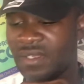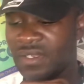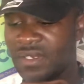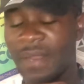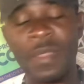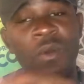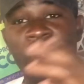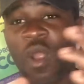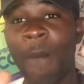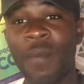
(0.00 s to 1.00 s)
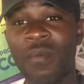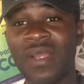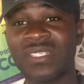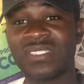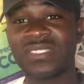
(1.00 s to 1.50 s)
They don't want to compromise.
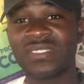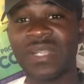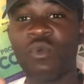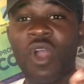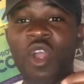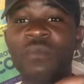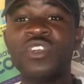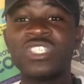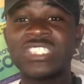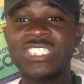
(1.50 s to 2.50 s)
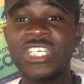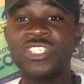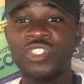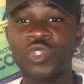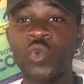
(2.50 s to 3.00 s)
They want to come just
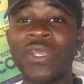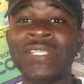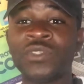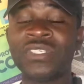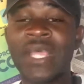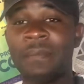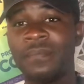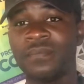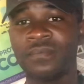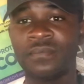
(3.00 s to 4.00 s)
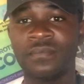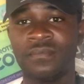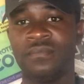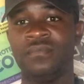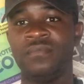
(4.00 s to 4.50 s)
change you into them.
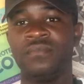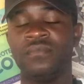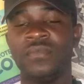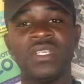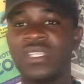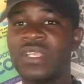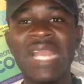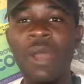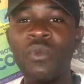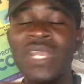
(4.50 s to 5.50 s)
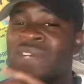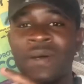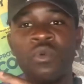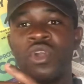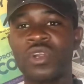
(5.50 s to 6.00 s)
That would never
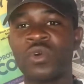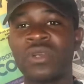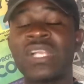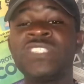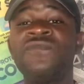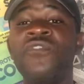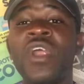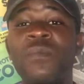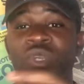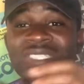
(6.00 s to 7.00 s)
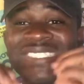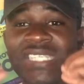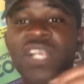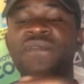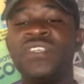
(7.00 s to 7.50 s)
work out. That is very much
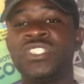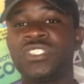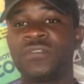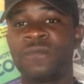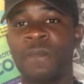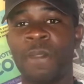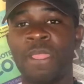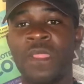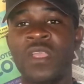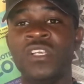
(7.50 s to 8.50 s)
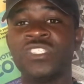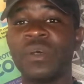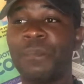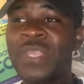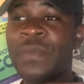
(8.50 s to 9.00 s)
selfish. So
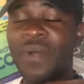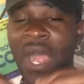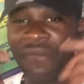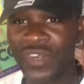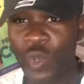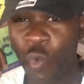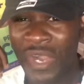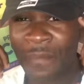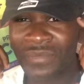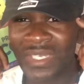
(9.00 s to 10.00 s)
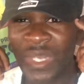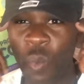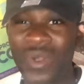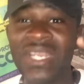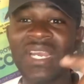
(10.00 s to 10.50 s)
people have to know them things they
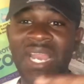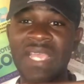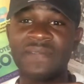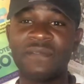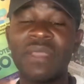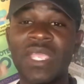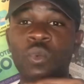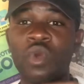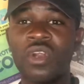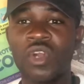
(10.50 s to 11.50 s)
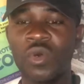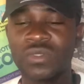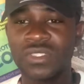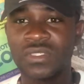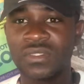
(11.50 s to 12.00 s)
wouldn't like, make it work out.
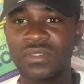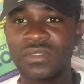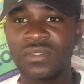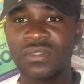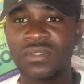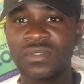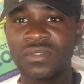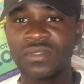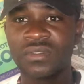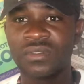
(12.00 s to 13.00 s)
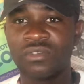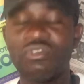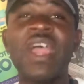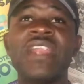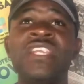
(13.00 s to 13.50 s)

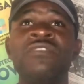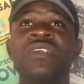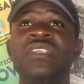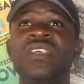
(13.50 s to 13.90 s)
Right there and there.